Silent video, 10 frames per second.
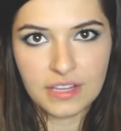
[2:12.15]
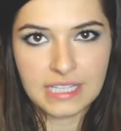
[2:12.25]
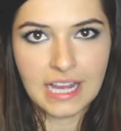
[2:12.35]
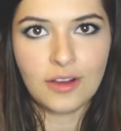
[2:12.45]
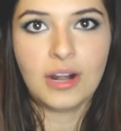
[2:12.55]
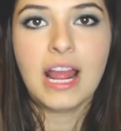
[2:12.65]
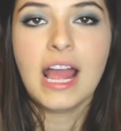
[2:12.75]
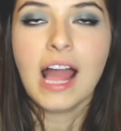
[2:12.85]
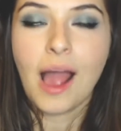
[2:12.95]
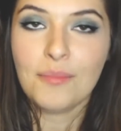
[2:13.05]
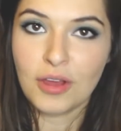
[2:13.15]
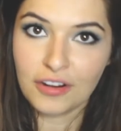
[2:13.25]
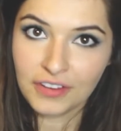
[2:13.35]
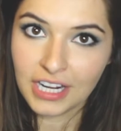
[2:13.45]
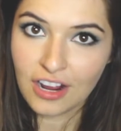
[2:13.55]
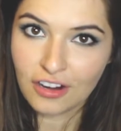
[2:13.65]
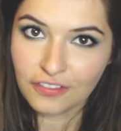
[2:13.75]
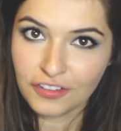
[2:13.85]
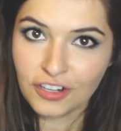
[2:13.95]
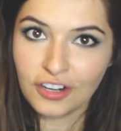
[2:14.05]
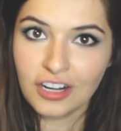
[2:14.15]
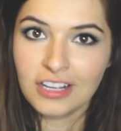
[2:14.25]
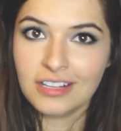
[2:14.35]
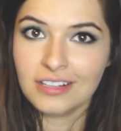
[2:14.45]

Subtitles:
this out. I'm not a videographer.